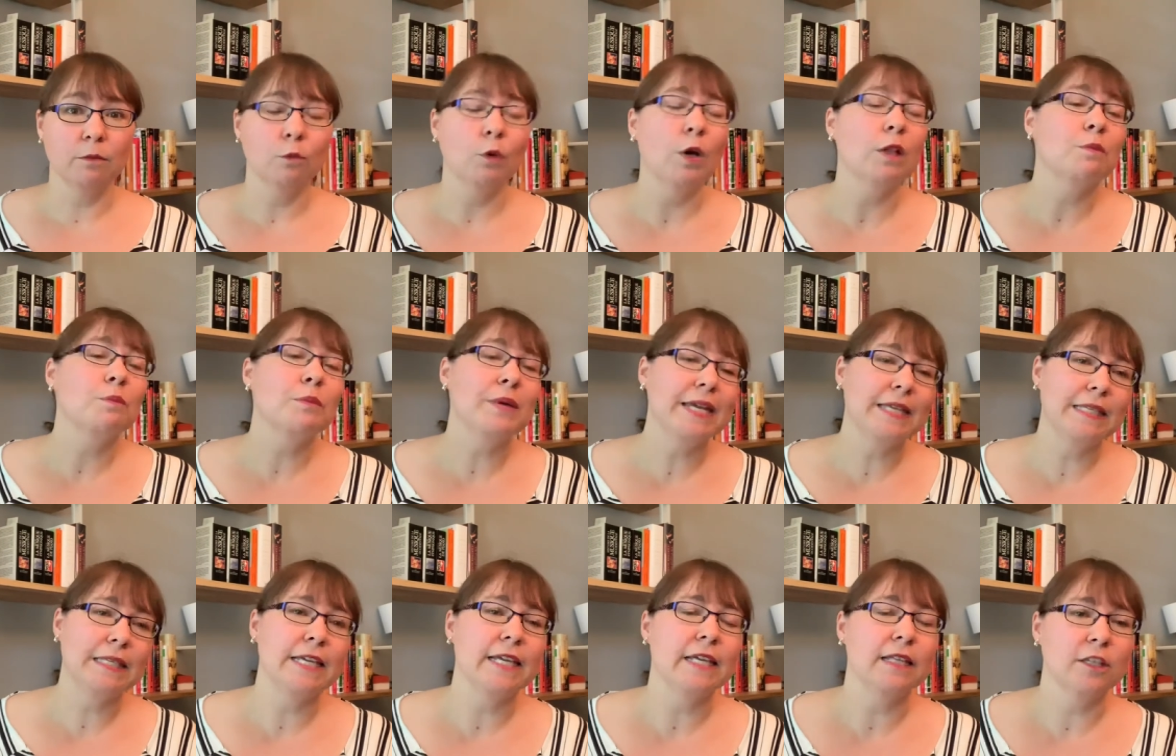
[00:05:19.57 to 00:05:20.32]
Well,
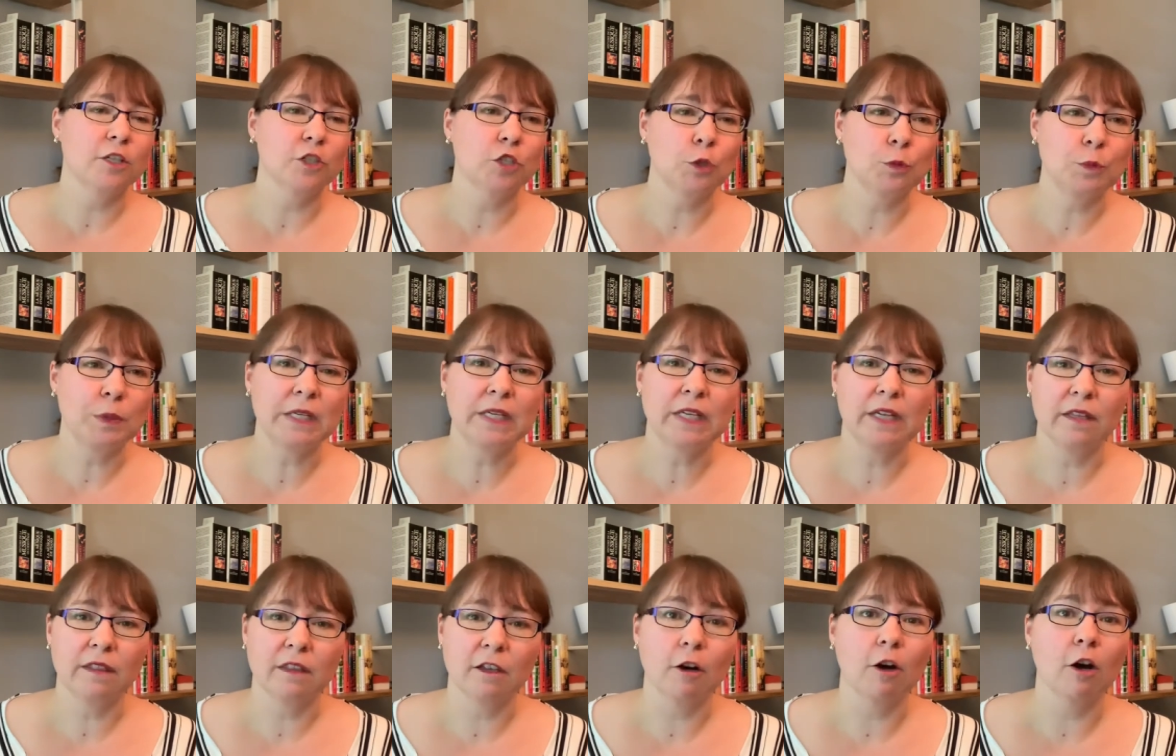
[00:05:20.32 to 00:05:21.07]
mainly
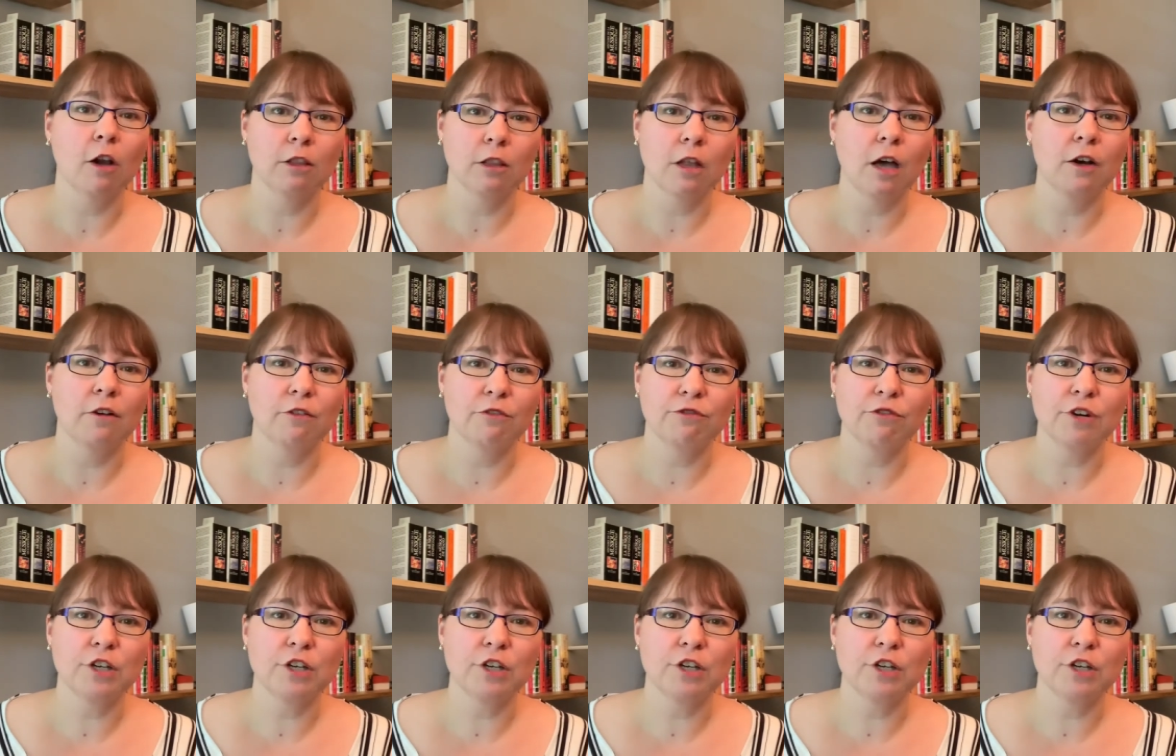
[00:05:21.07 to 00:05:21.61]
English-speaking. There are a lot of